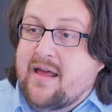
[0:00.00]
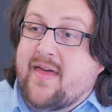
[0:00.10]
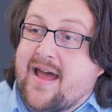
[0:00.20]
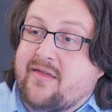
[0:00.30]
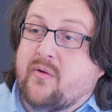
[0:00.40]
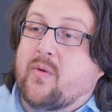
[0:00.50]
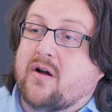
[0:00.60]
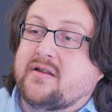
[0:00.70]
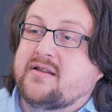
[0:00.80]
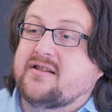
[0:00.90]
They're the
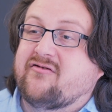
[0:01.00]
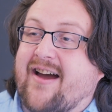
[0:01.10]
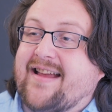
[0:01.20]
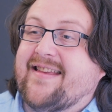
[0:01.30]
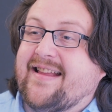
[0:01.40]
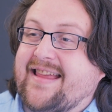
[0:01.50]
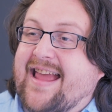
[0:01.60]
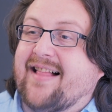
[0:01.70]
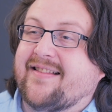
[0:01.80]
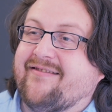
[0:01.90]
ones writing the
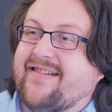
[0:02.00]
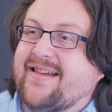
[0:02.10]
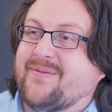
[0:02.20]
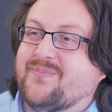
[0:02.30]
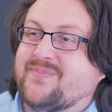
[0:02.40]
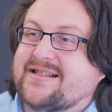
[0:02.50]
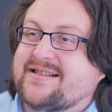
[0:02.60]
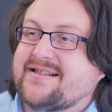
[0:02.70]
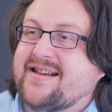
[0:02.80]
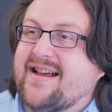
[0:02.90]

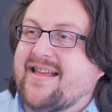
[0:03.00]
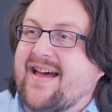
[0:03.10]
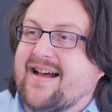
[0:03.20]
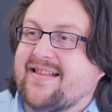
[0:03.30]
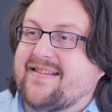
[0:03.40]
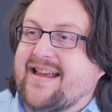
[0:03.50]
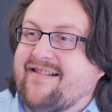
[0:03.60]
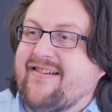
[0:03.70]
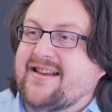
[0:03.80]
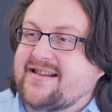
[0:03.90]
algorithms that
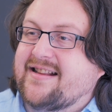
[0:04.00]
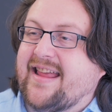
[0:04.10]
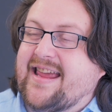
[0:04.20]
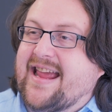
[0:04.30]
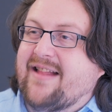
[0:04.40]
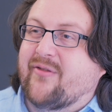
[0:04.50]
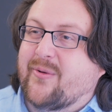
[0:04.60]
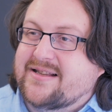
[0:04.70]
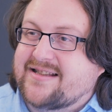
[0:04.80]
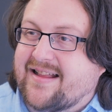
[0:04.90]
increasingly
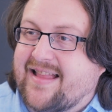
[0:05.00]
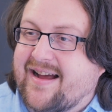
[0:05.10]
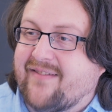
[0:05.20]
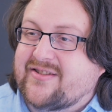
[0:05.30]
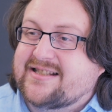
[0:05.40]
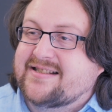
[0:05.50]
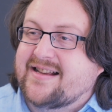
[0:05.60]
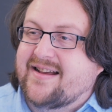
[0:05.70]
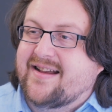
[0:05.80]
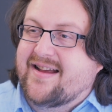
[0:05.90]
influence our lives.
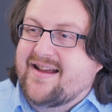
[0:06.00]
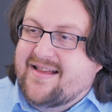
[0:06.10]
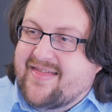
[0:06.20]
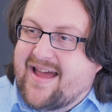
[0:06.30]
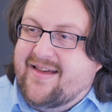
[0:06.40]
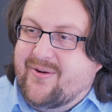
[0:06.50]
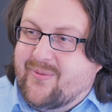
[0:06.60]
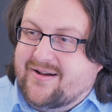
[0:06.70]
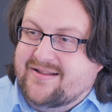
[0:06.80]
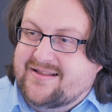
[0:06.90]
They're the
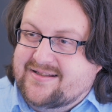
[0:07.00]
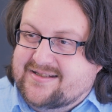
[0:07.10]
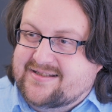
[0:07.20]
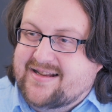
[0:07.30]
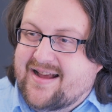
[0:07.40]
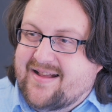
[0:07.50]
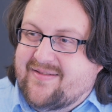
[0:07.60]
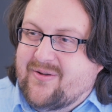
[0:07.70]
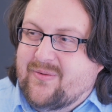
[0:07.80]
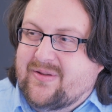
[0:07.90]
ones
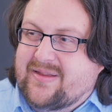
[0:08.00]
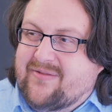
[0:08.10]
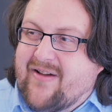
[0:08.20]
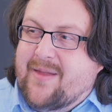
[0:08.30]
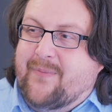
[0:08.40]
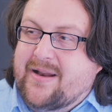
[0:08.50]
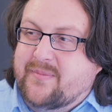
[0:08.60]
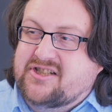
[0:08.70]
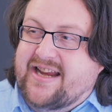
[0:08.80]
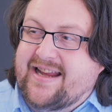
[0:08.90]
developing the
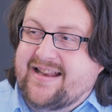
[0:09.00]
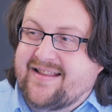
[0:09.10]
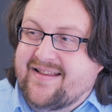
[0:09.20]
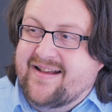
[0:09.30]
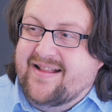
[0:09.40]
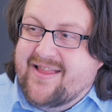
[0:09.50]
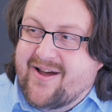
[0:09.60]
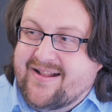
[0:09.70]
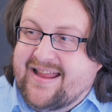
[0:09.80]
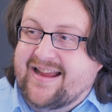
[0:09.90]
machine
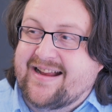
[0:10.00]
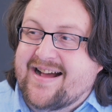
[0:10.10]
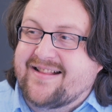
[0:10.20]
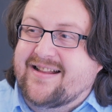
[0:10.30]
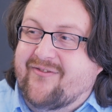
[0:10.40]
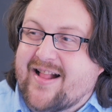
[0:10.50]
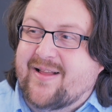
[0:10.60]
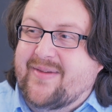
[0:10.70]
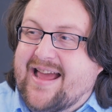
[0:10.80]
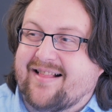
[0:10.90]
learning to
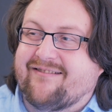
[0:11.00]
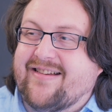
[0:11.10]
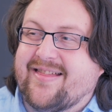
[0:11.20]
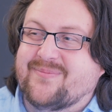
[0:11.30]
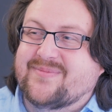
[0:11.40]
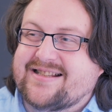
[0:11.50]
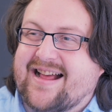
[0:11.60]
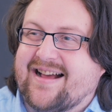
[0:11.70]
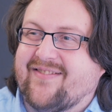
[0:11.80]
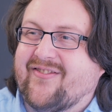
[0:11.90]
develop the algorithms
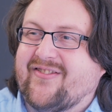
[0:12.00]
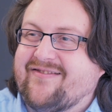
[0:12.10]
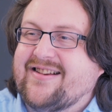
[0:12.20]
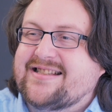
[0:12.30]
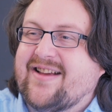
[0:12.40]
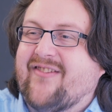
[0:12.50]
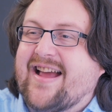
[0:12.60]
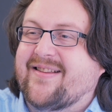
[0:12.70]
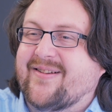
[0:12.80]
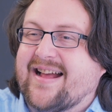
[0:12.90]
that have increasing
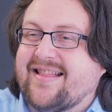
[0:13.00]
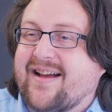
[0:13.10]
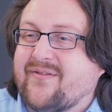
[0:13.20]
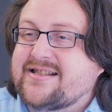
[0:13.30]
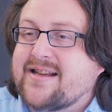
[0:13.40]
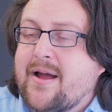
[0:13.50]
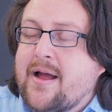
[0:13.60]
effect on our lives.